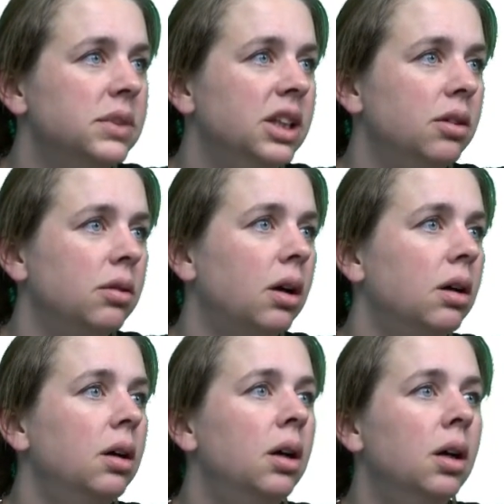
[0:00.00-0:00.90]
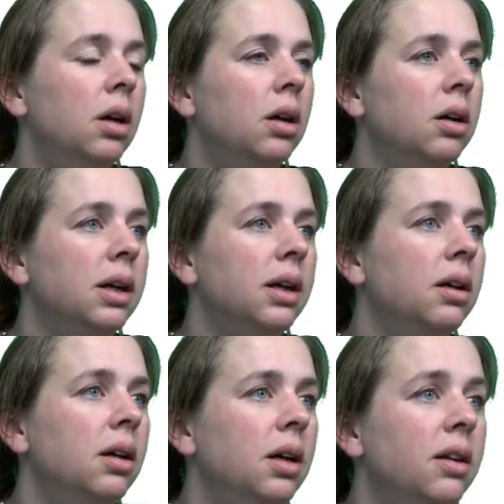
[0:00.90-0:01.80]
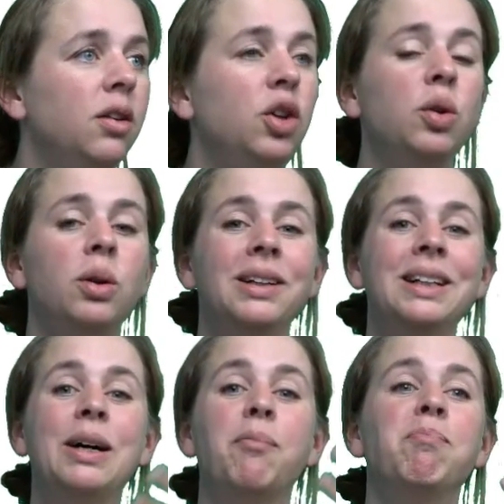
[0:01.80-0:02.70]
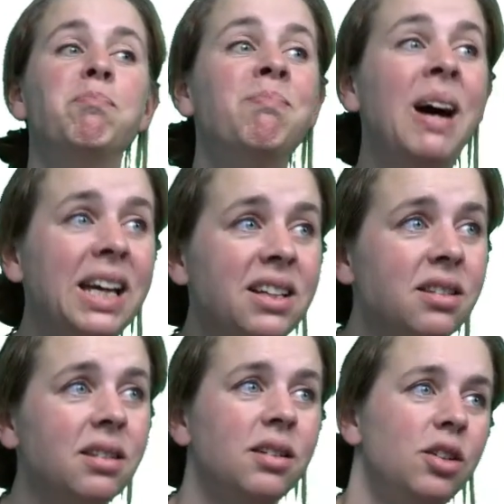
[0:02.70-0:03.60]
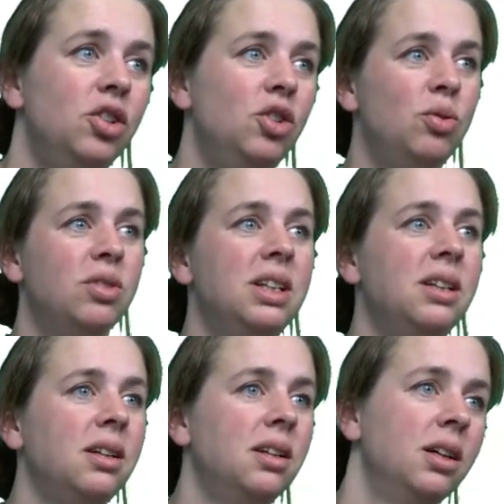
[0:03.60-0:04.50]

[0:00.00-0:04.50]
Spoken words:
Here you are. Okay. So you might use it